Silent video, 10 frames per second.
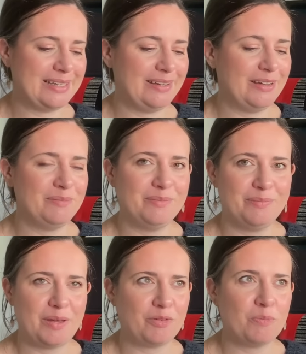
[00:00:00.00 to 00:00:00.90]

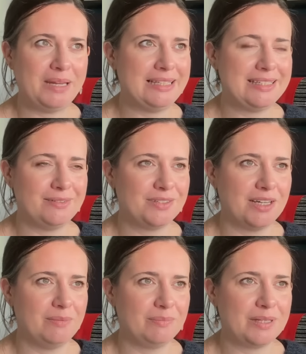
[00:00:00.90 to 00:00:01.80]
I've got plenty of
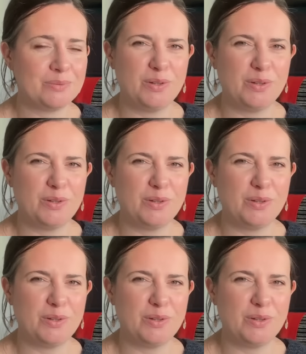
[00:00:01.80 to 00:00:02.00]
time because